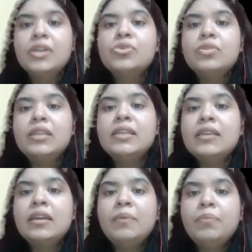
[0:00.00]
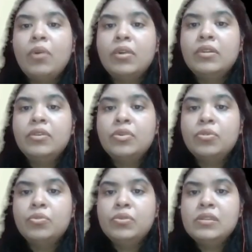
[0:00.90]
So these are important
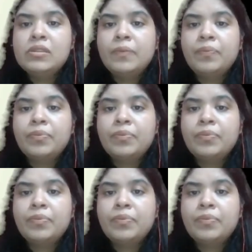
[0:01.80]
rules